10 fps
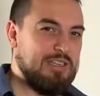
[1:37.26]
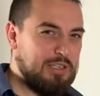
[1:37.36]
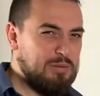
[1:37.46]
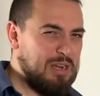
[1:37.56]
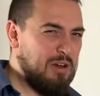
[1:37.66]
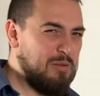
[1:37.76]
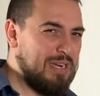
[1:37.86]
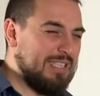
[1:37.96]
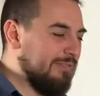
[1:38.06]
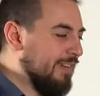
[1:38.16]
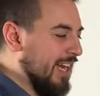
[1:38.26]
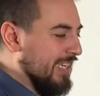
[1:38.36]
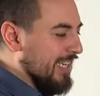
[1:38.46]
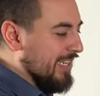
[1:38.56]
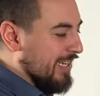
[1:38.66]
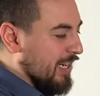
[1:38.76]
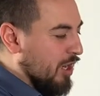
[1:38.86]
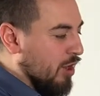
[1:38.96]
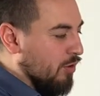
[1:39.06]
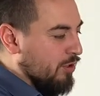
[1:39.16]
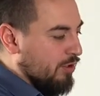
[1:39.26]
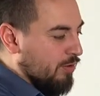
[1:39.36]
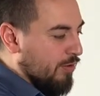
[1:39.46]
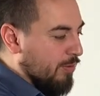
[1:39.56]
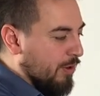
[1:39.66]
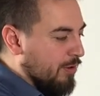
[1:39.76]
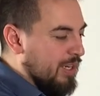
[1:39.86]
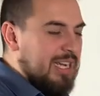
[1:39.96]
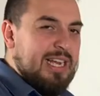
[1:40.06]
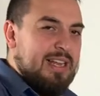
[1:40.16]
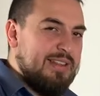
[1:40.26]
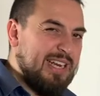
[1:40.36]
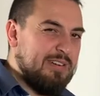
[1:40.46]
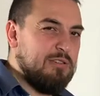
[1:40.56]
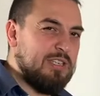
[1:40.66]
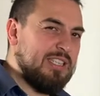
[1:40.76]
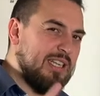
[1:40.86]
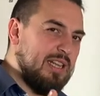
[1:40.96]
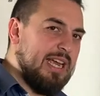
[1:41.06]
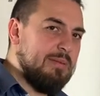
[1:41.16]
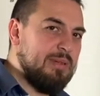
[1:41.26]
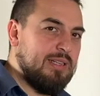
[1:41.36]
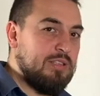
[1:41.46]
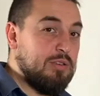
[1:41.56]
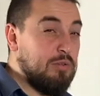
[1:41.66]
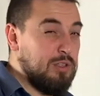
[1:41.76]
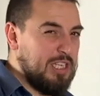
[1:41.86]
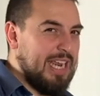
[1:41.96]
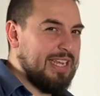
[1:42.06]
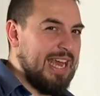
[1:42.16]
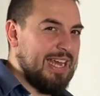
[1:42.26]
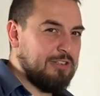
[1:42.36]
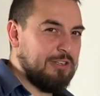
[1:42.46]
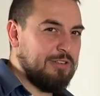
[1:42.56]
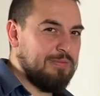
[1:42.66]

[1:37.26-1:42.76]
You will always find it close to the road that you're still able to take action.